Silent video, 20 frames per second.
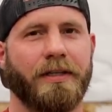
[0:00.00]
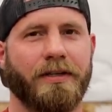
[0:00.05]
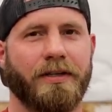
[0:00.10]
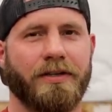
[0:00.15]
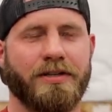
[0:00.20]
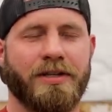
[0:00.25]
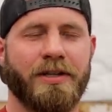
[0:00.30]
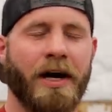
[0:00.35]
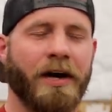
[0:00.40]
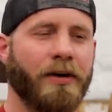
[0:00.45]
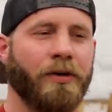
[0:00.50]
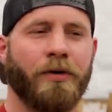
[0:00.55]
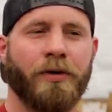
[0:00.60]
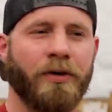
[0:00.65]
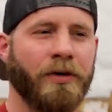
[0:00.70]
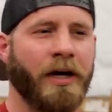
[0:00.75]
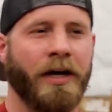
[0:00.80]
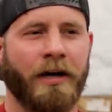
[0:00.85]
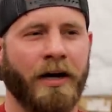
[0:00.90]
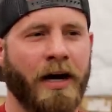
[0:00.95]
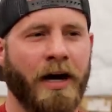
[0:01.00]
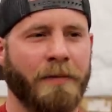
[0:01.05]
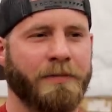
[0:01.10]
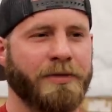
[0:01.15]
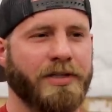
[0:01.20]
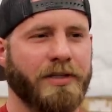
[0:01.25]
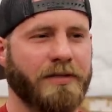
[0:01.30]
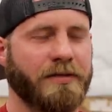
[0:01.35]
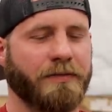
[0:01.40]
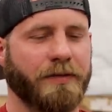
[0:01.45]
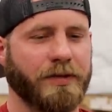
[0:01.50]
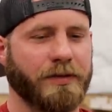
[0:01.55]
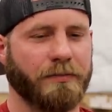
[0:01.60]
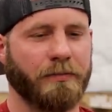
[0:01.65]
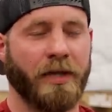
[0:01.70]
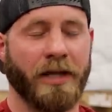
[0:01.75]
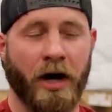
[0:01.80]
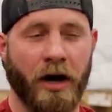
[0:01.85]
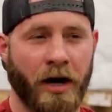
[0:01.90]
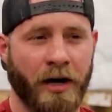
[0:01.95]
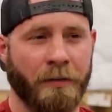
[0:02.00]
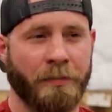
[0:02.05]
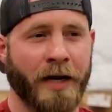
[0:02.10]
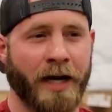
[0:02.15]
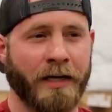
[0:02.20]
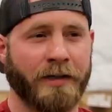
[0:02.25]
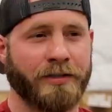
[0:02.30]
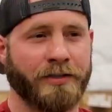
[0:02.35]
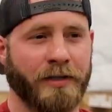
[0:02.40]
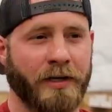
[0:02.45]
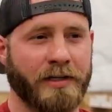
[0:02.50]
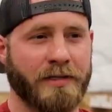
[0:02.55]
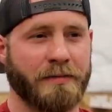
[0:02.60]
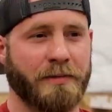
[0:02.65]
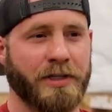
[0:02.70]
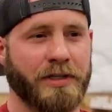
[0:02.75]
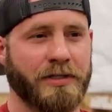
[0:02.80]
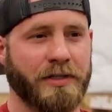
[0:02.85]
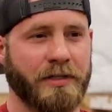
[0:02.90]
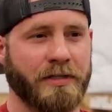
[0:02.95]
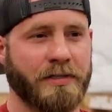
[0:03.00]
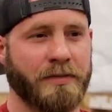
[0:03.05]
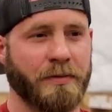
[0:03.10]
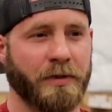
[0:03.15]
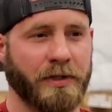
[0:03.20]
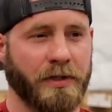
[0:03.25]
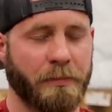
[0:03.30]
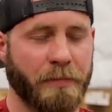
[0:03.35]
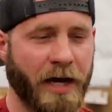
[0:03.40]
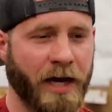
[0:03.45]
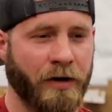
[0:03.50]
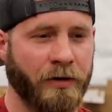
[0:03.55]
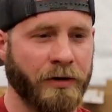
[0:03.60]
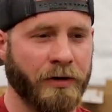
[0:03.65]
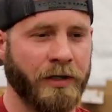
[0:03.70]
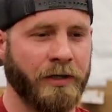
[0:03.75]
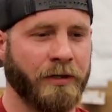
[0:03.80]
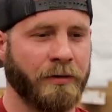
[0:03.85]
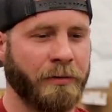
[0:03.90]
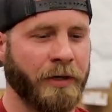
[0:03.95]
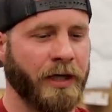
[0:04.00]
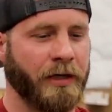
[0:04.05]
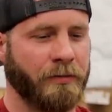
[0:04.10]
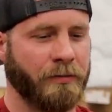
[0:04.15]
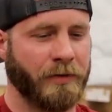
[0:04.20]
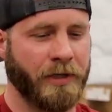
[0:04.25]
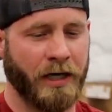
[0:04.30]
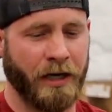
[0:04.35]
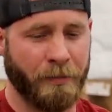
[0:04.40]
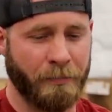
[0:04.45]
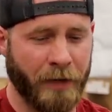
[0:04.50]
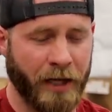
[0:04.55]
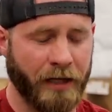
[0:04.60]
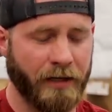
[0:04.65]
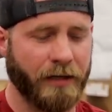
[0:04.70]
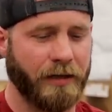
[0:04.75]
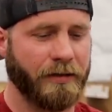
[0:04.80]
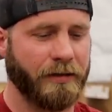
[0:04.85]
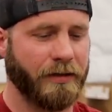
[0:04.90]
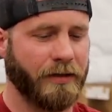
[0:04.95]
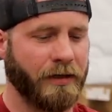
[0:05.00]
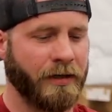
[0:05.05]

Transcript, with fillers: there's not a whole lot of options for automatic transmissions with the power that you're that I'm making.